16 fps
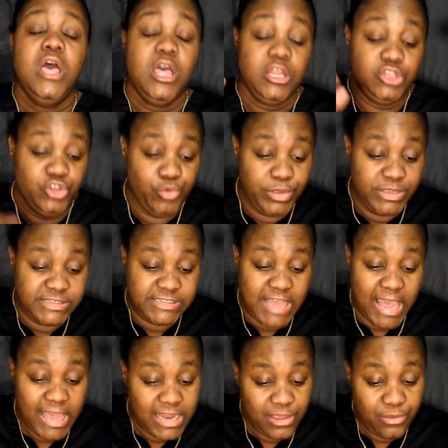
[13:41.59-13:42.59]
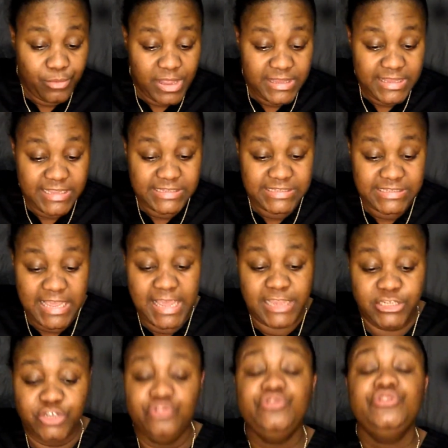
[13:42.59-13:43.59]
do exactly what this says.
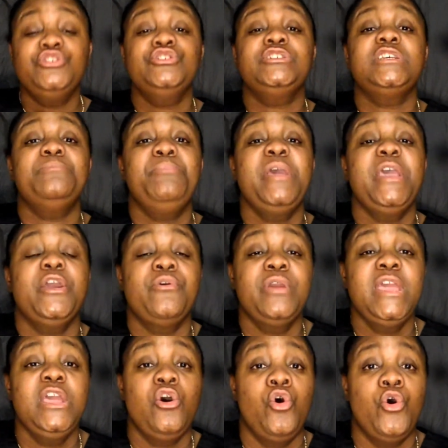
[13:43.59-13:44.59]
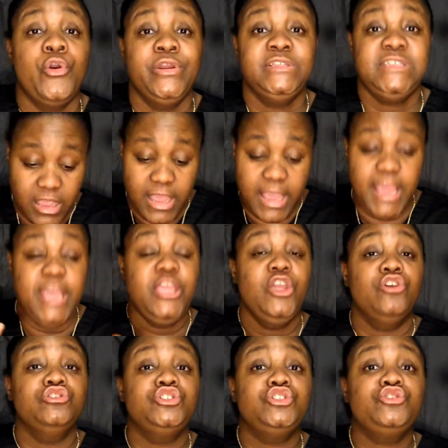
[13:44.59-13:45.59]
Use your superiority and
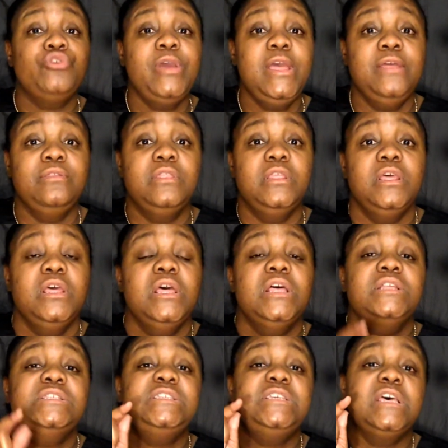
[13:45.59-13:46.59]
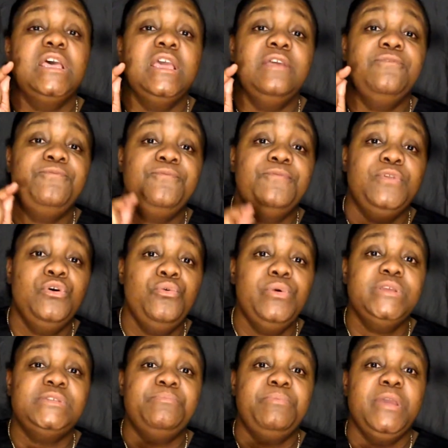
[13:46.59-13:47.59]
your strength to
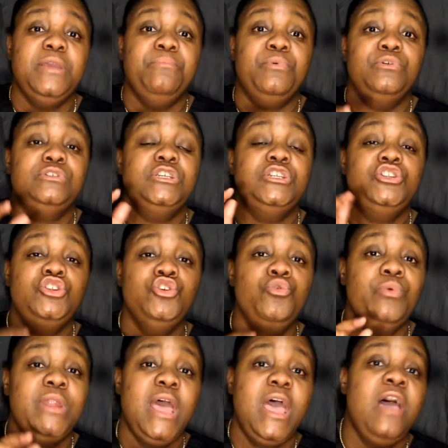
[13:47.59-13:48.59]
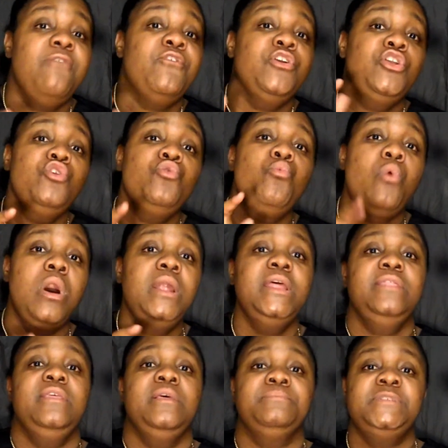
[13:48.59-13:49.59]
influence people to do whatever you wanted
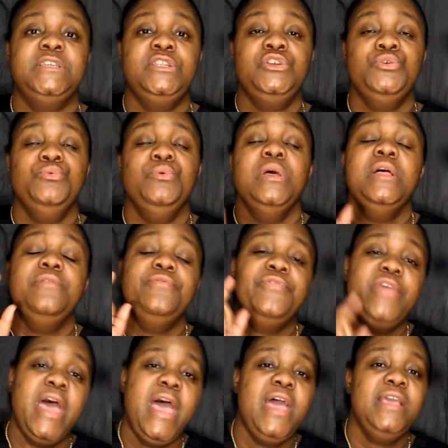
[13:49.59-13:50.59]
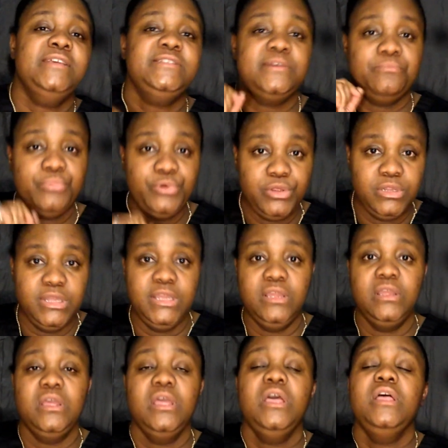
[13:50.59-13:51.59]
them to do. That is a bully.
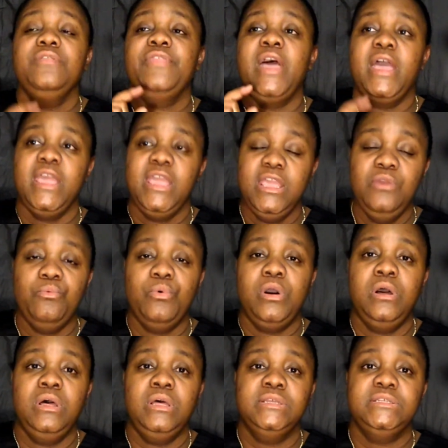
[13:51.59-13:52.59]
That he was.